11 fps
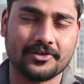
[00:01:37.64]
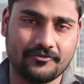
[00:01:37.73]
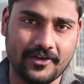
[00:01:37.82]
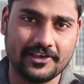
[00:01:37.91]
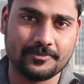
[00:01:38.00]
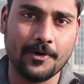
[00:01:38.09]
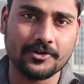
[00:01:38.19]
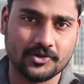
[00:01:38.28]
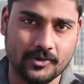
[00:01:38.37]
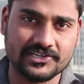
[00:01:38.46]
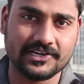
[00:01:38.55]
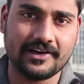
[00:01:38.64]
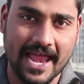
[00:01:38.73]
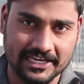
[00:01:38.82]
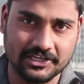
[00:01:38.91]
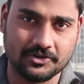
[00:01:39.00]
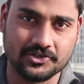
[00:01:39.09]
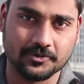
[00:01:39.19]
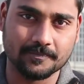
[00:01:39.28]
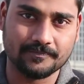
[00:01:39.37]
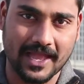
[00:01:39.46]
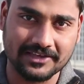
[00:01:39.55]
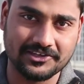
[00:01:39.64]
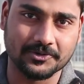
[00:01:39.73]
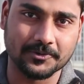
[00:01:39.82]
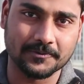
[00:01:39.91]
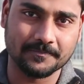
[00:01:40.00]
on Facebook, Twitter and YouTube. Thank you.